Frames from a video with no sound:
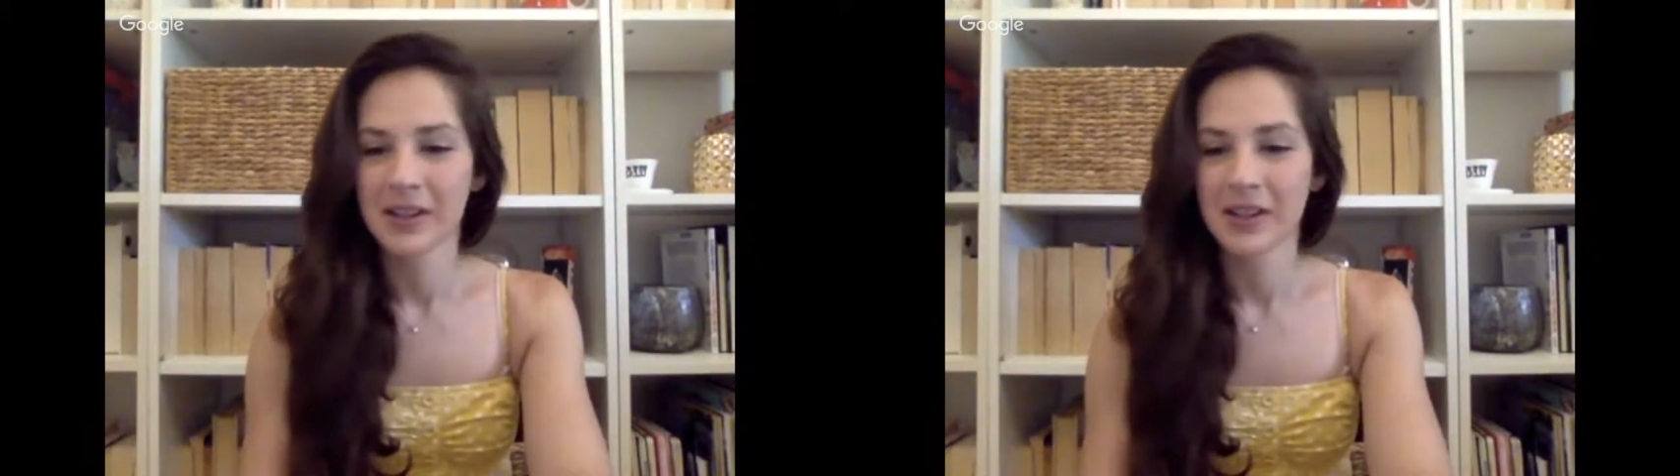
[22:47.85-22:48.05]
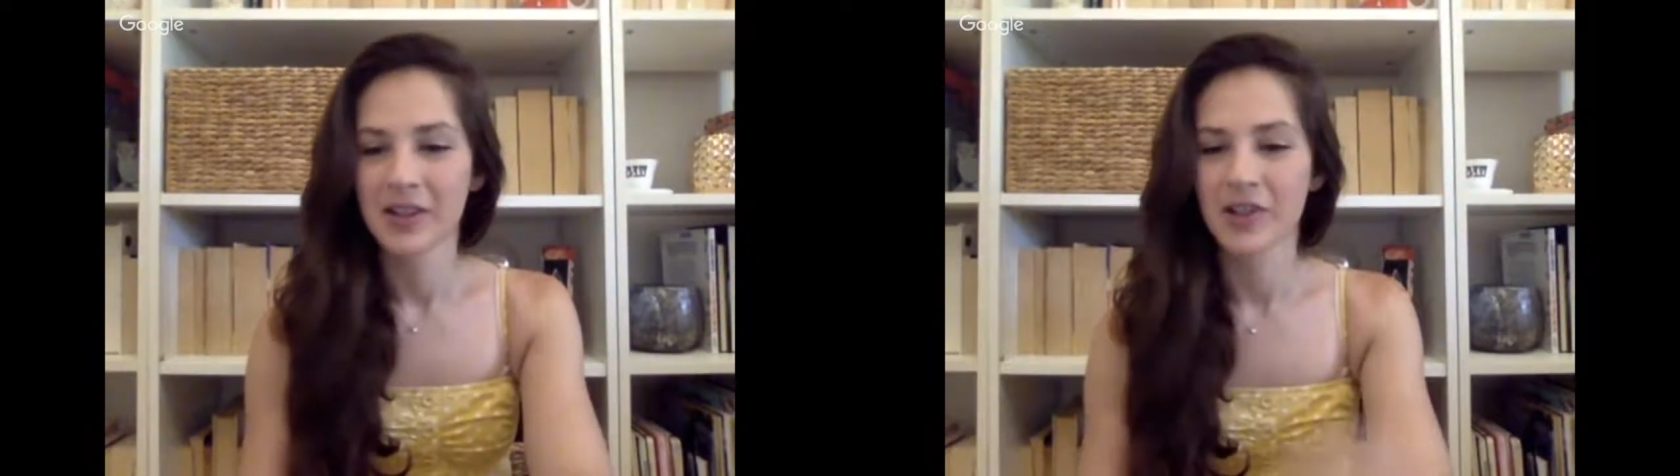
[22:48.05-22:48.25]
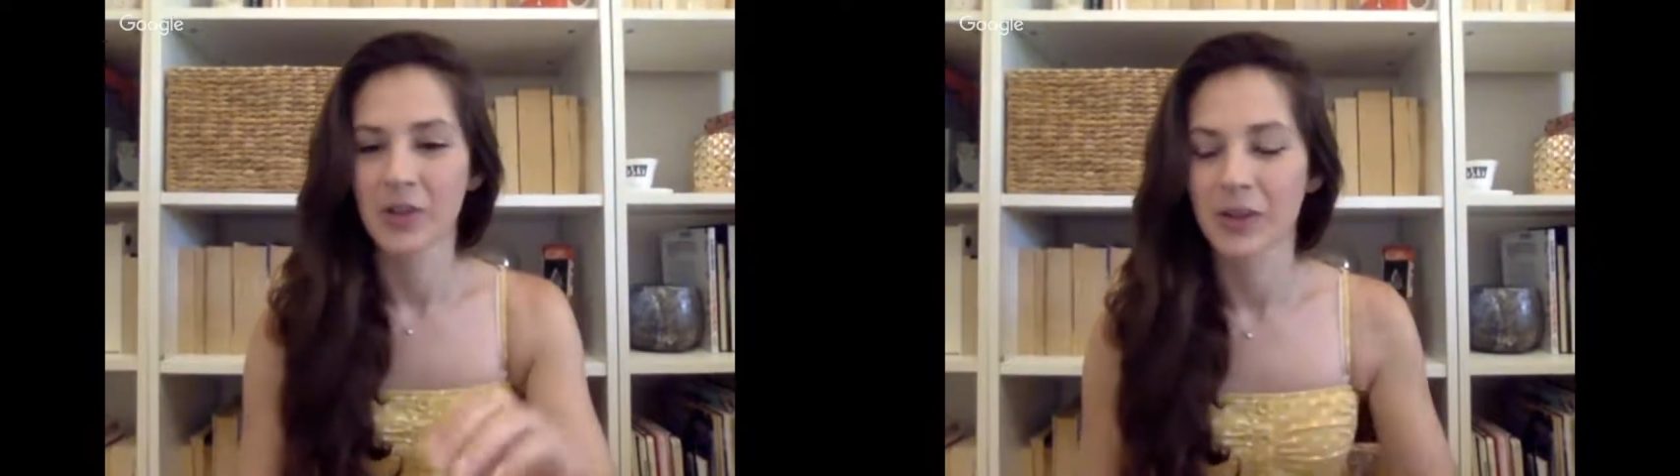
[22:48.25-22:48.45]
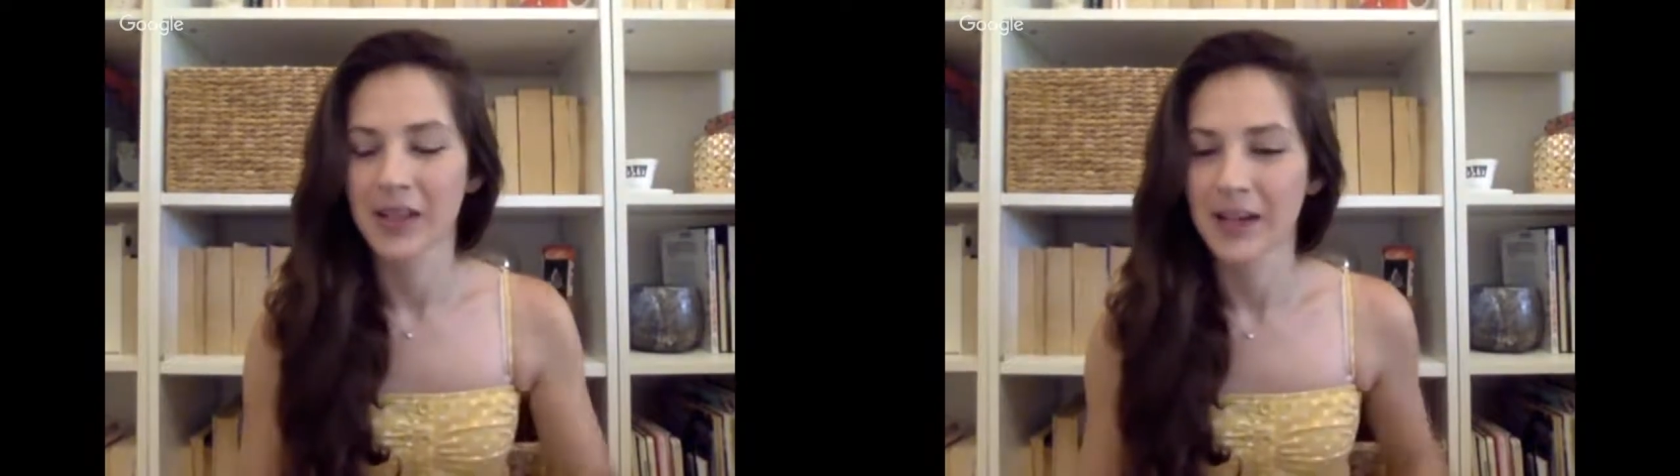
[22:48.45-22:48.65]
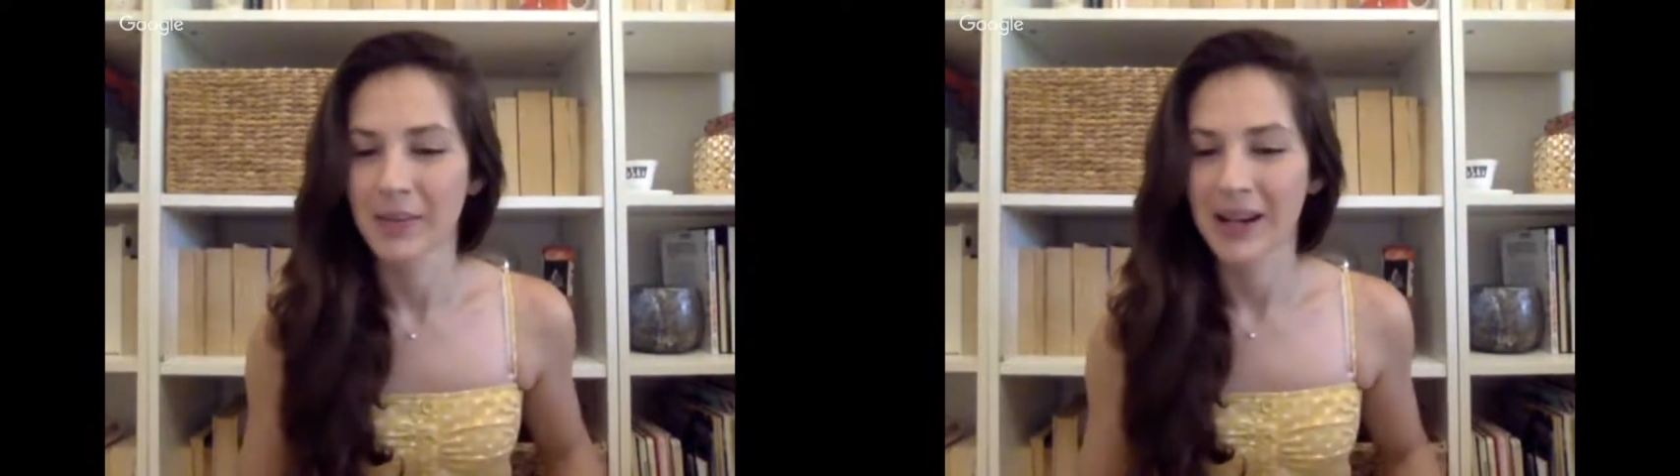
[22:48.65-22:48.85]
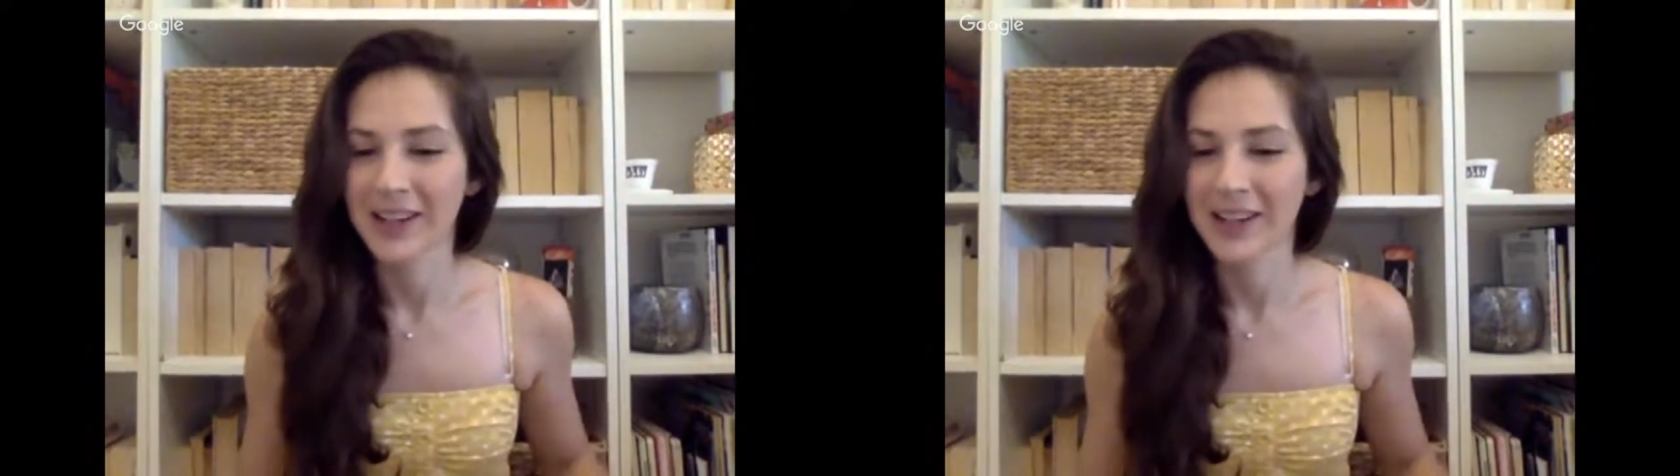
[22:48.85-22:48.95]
controlling about